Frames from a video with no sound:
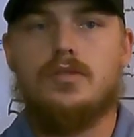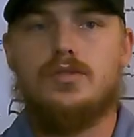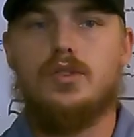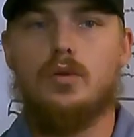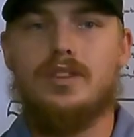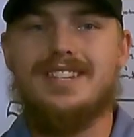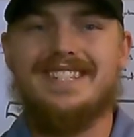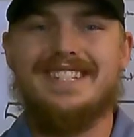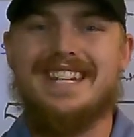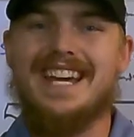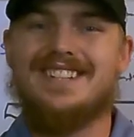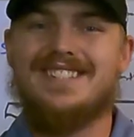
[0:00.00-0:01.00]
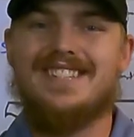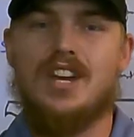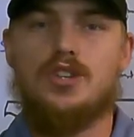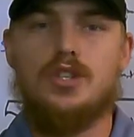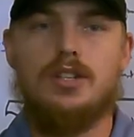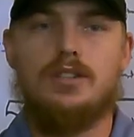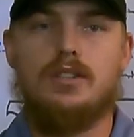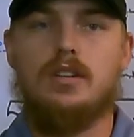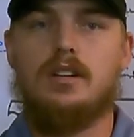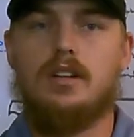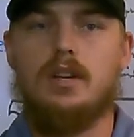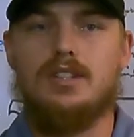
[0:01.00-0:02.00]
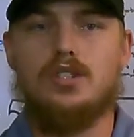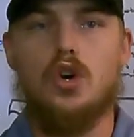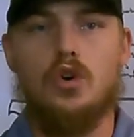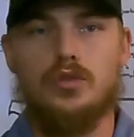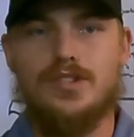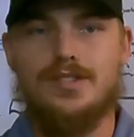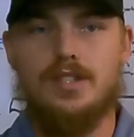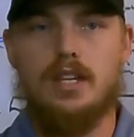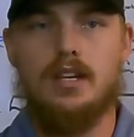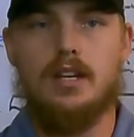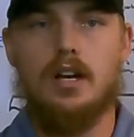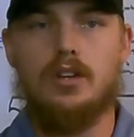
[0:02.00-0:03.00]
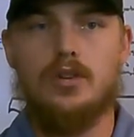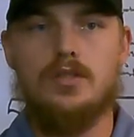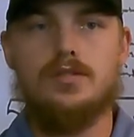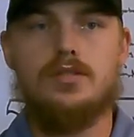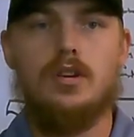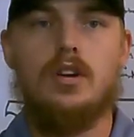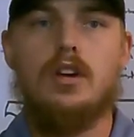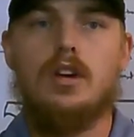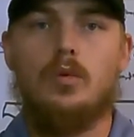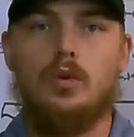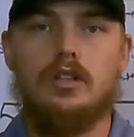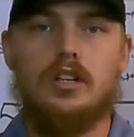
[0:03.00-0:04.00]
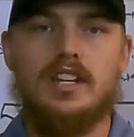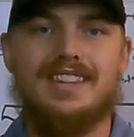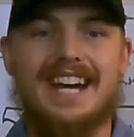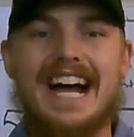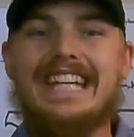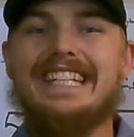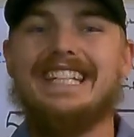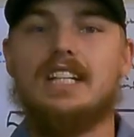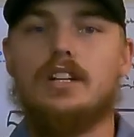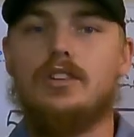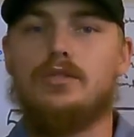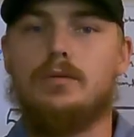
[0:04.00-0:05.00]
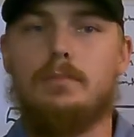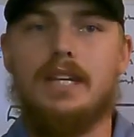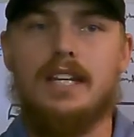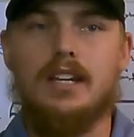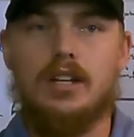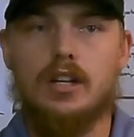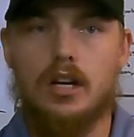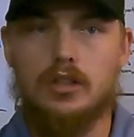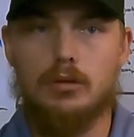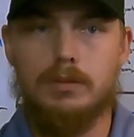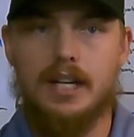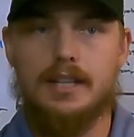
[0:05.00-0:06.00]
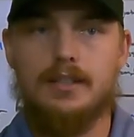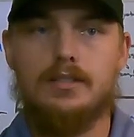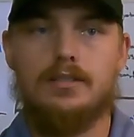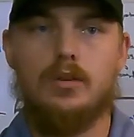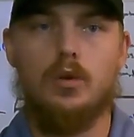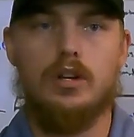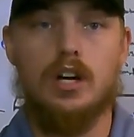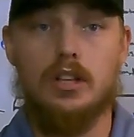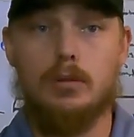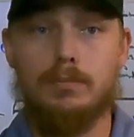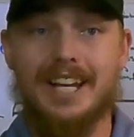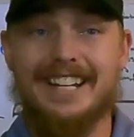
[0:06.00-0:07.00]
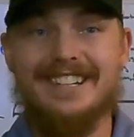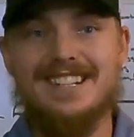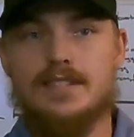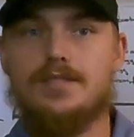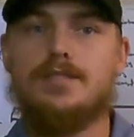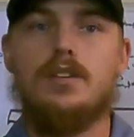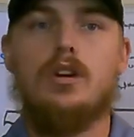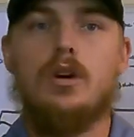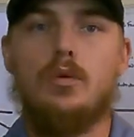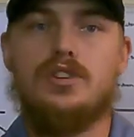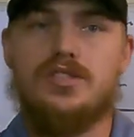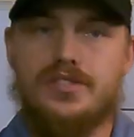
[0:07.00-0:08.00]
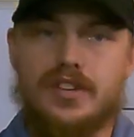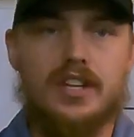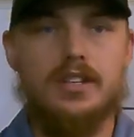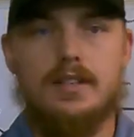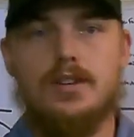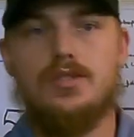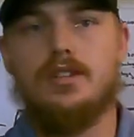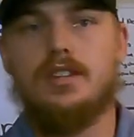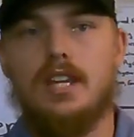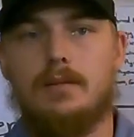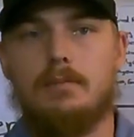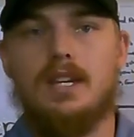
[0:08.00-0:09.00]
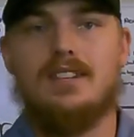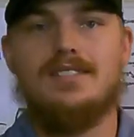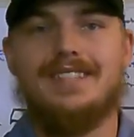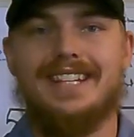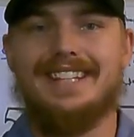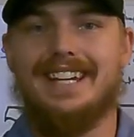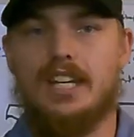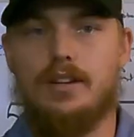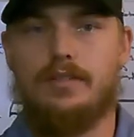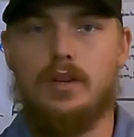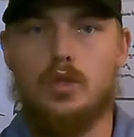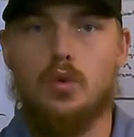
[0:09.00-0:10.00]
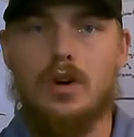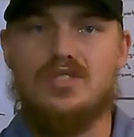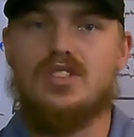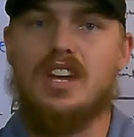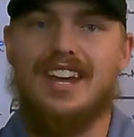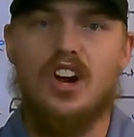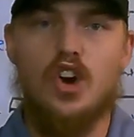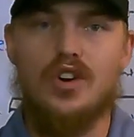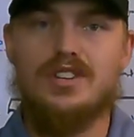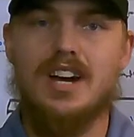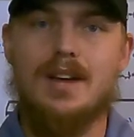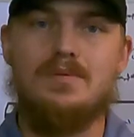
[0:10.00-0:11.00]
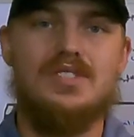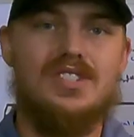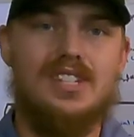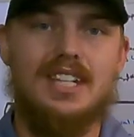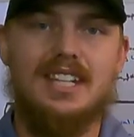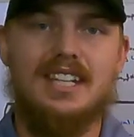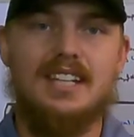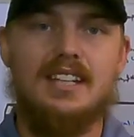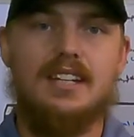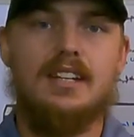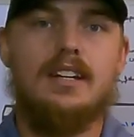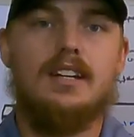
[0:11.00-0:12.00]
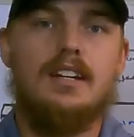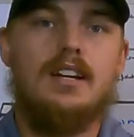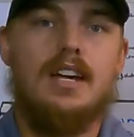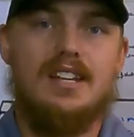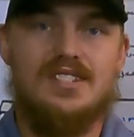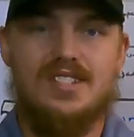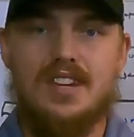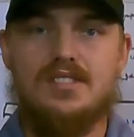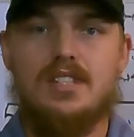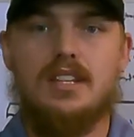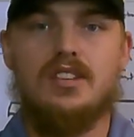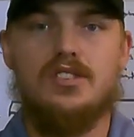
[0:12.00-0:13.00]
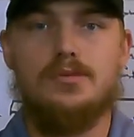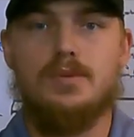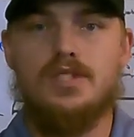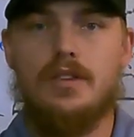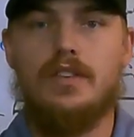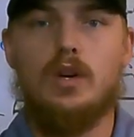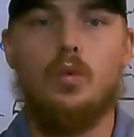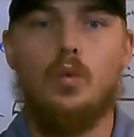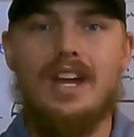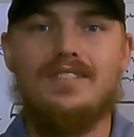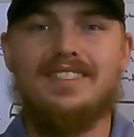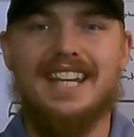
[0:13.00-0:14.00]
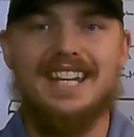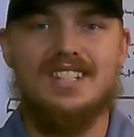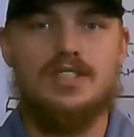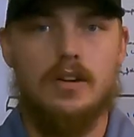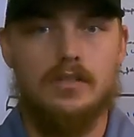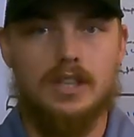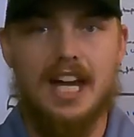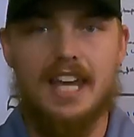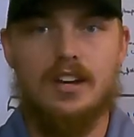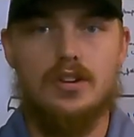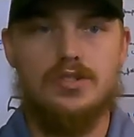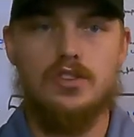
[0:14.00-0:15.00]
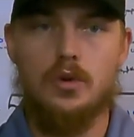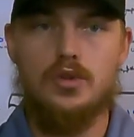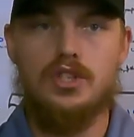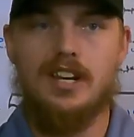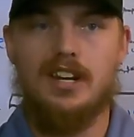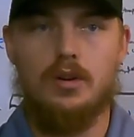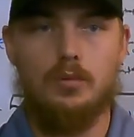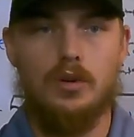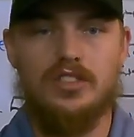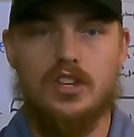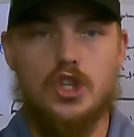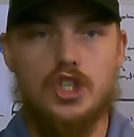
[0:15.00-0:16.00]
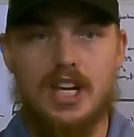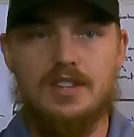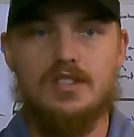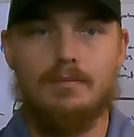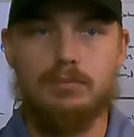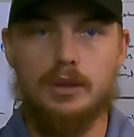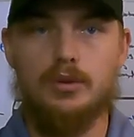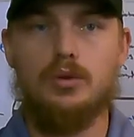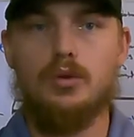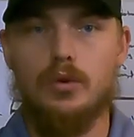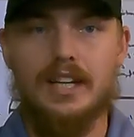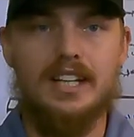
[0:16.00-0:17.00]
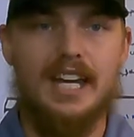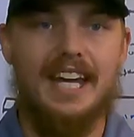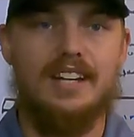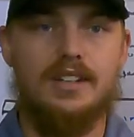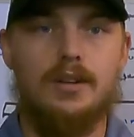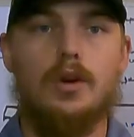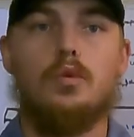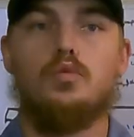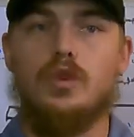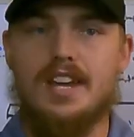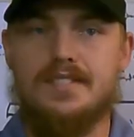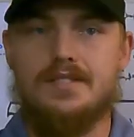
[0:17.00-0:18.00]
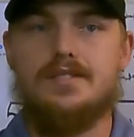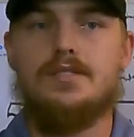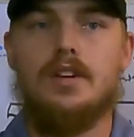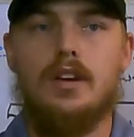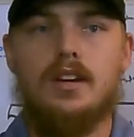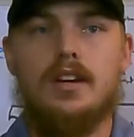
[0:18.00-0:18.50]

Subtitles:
So this next section is called Seeing Colors. We look at the idea of being colorblind or color blindness, which is the condition that means that the individual has a hard time seeing and sensing the specific wavelengths of light associated with the shades of blue, green, and reds.